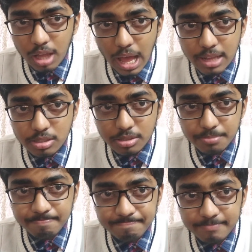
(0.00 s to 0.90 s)
And
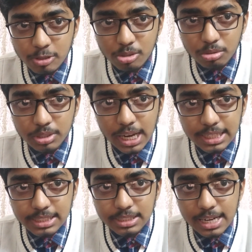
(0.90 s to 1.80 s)
so
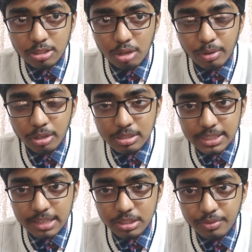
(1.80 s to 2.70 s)
that's all I wanted to
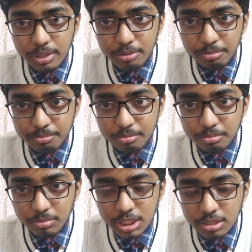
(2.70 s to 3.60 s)
say in this video.
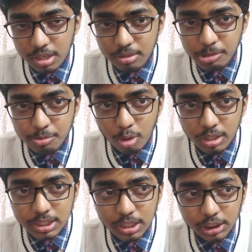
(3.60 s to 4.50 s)
Just a small
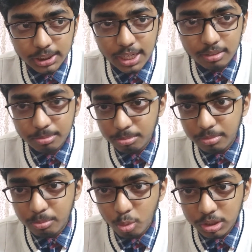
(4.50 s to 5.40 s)
discussion, and
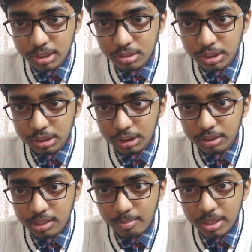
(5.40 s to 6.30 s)
more such discussions
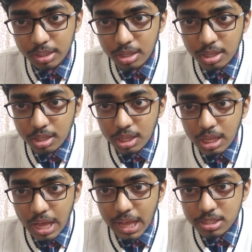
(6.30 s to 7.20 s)
are coming,
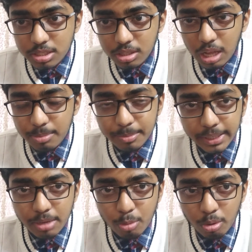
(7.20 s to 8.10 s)
and I'll be
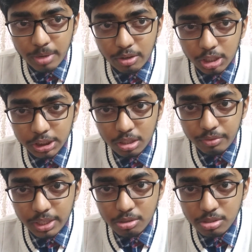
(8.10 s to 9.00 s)
making more educational
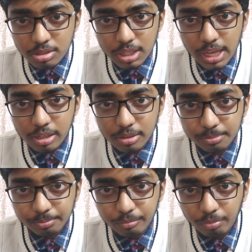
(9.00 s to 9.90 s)
videos. Like
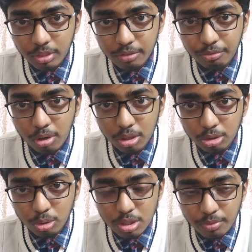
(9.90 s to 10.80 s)
for
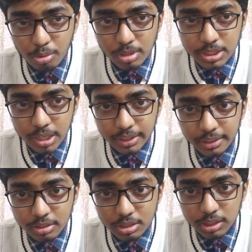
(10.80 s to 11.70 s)
those of you who are studying
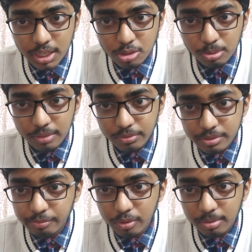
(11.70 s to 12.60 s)
in class 12th
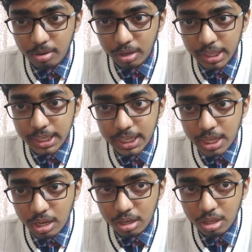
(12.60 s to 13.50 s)
in
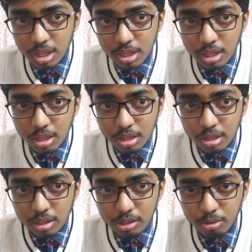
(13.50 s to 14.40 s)
India, as